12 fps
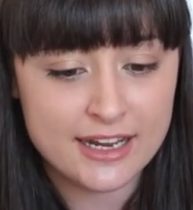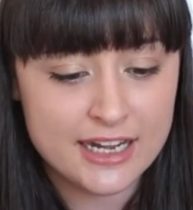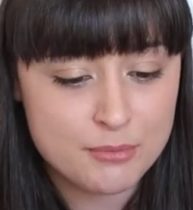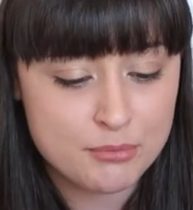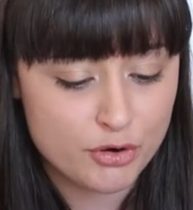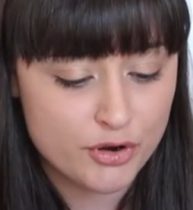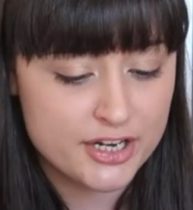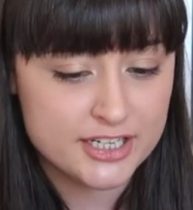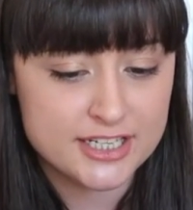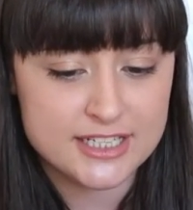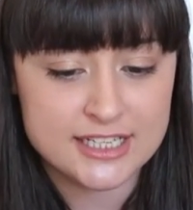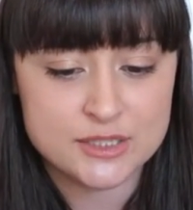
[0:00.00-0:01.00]
get it
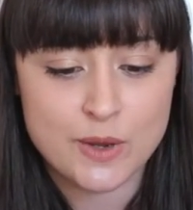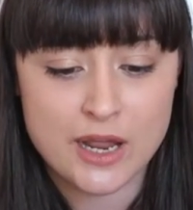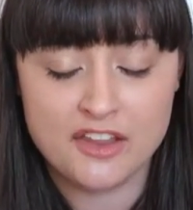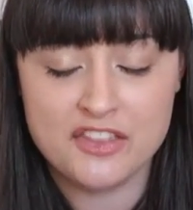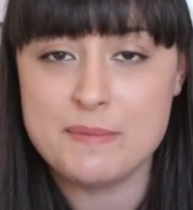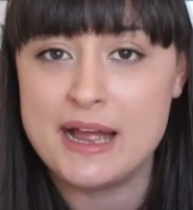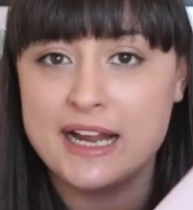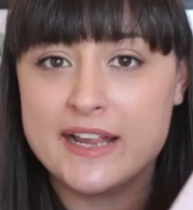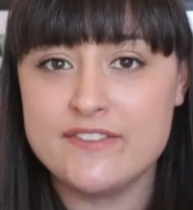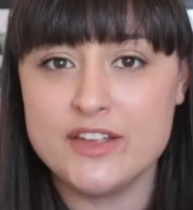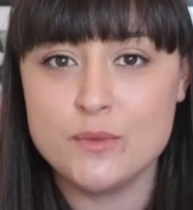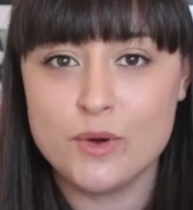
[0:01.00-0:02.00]
embroidered as well on the back
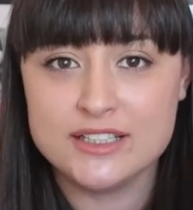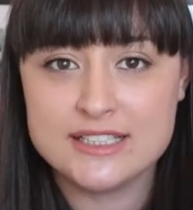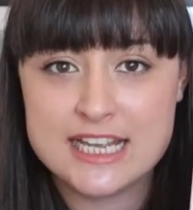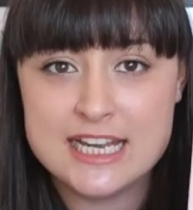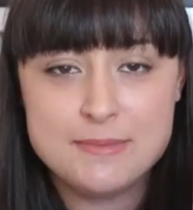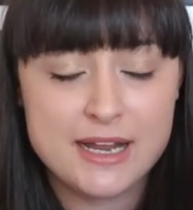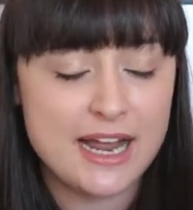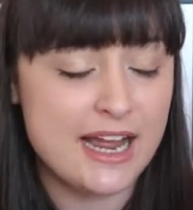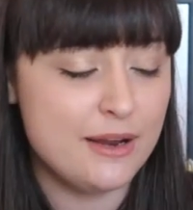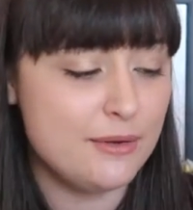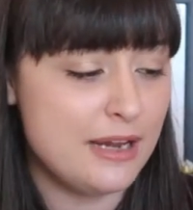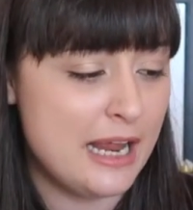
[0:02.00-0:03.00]
if you wanted but I,